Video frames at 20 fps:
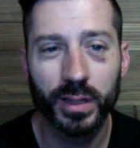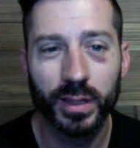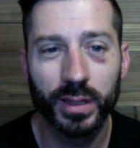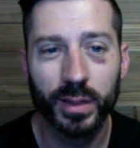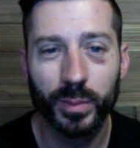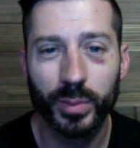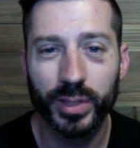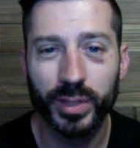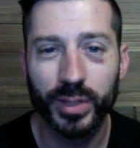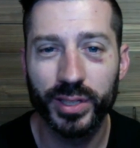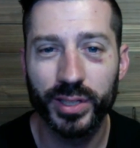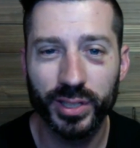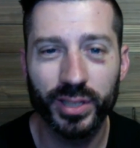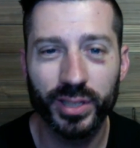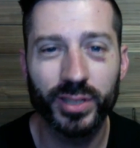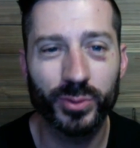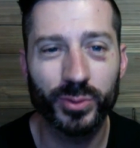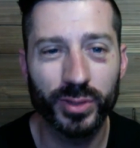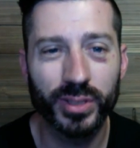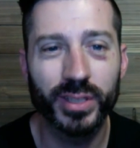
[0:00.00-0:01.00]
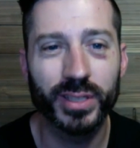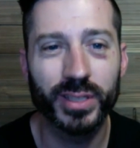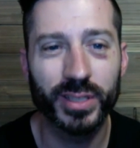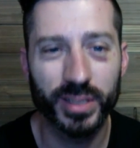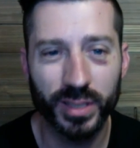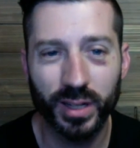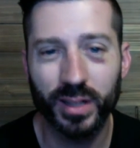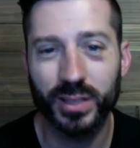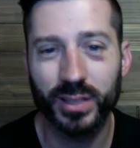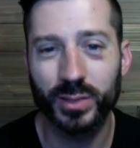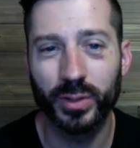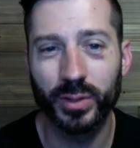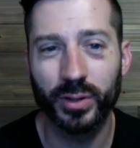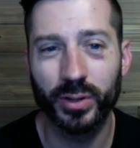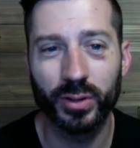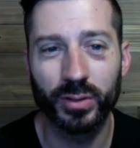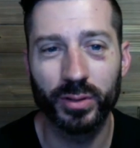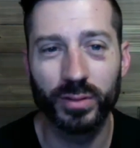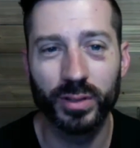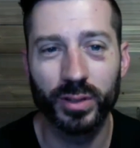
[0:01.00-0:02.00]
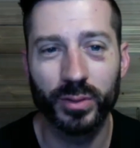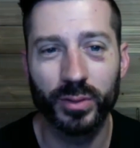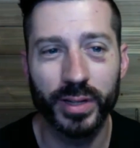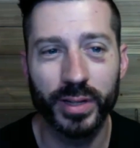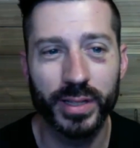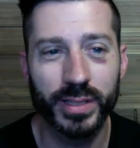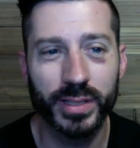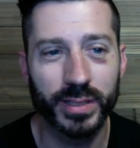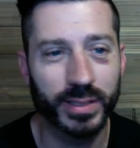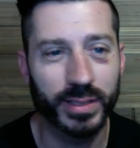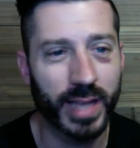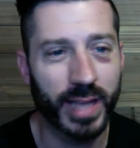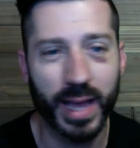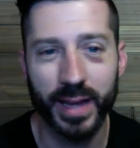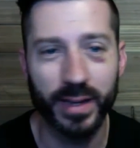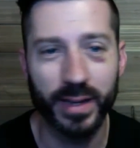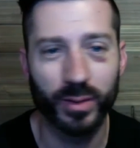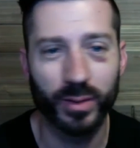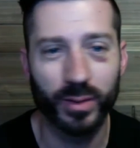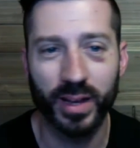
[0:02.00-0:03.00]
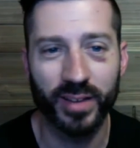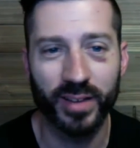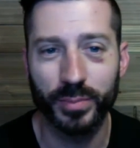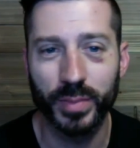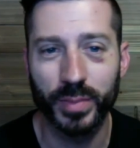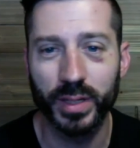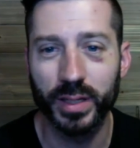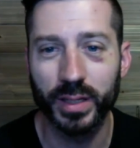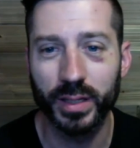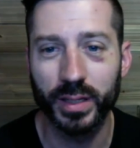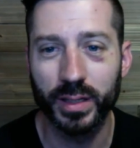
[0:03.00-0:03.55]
but it just really sucks when your only reason is daddy don't have money.